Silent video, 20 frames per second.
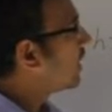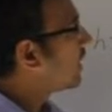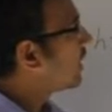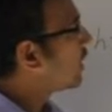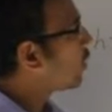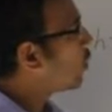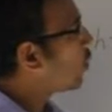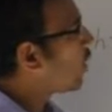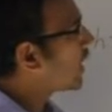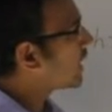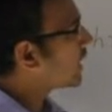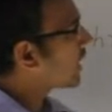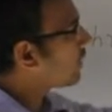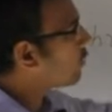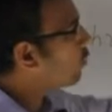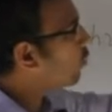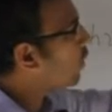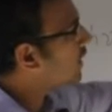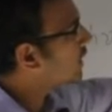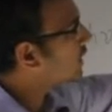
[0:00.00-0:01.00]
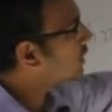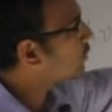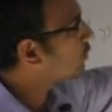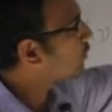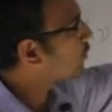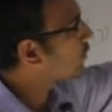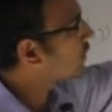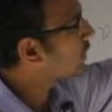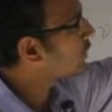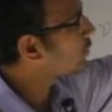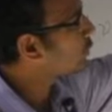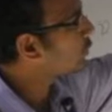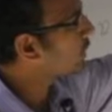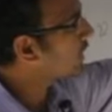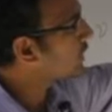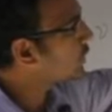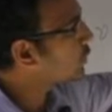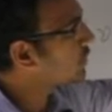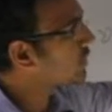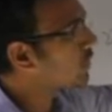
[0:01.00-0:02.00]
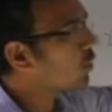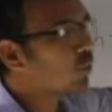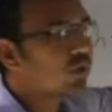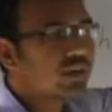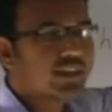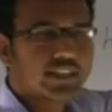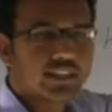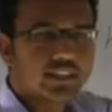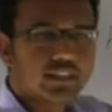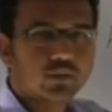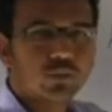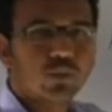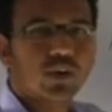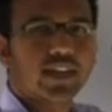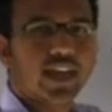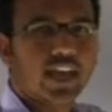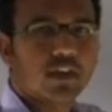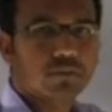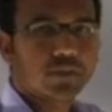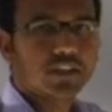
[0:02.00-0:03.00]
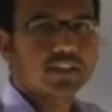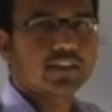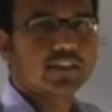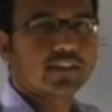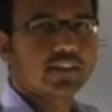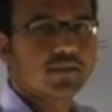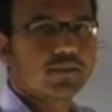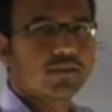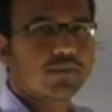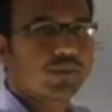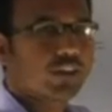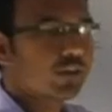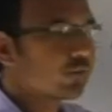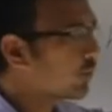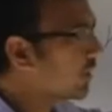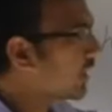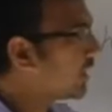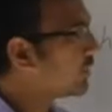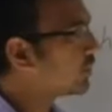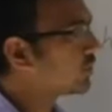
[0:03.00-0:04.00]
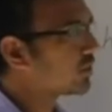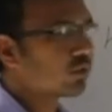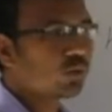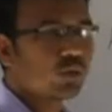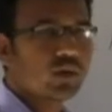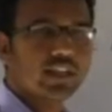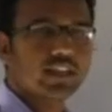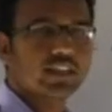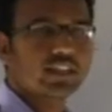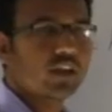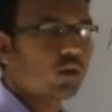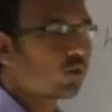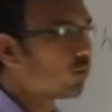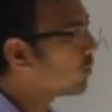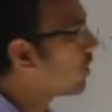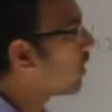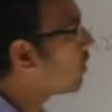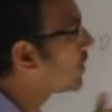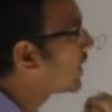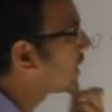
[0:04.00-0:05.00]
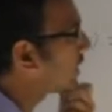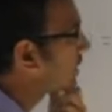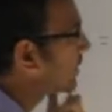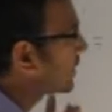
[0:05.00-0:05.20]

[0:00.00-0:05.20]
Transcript: Now what if you reduce the voltage? What happens? If you reduce the voltage, how does